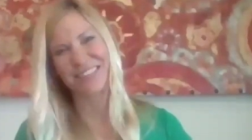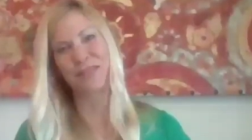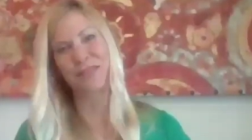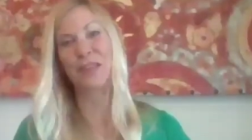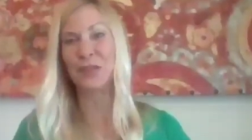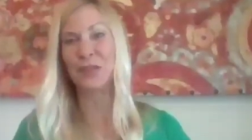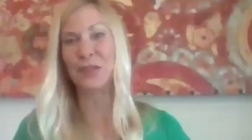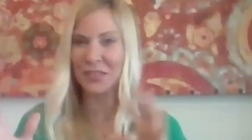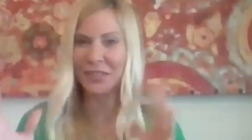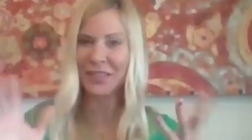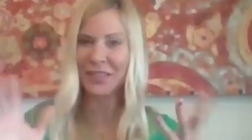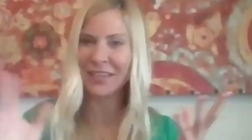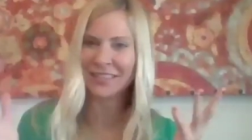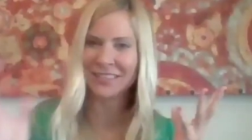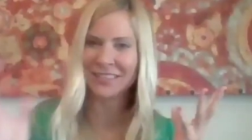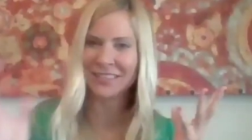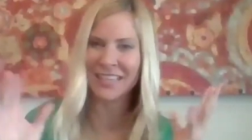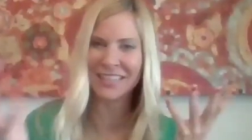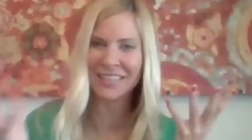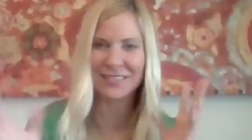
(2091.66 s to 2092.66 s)
one of those
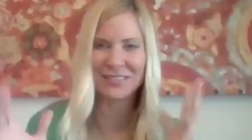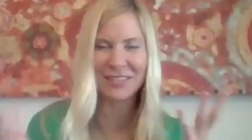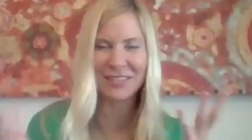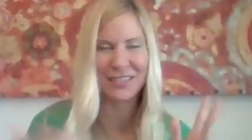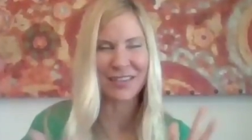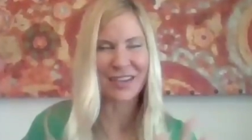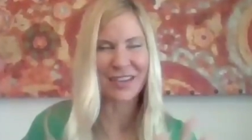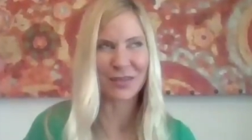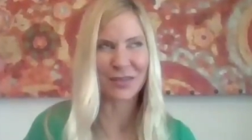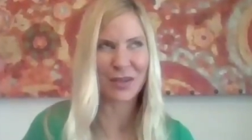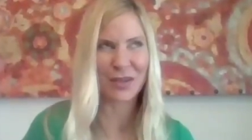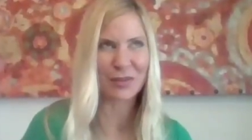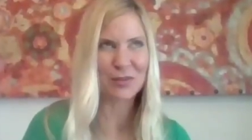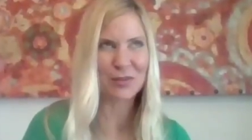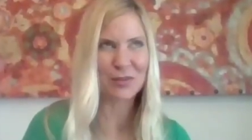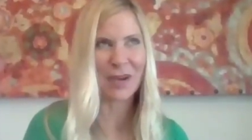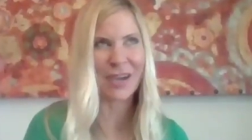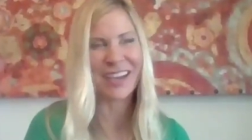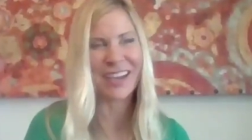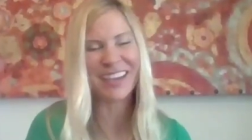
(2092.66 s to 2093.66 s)
things that, you know, I don't always
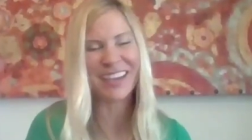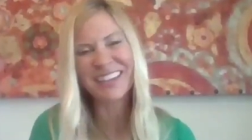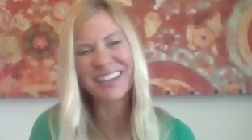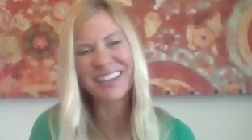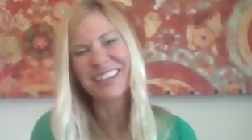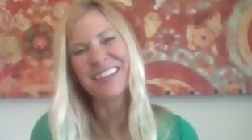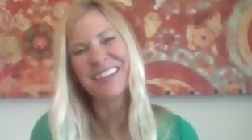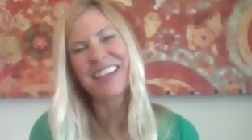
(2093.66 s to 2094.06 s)
buy.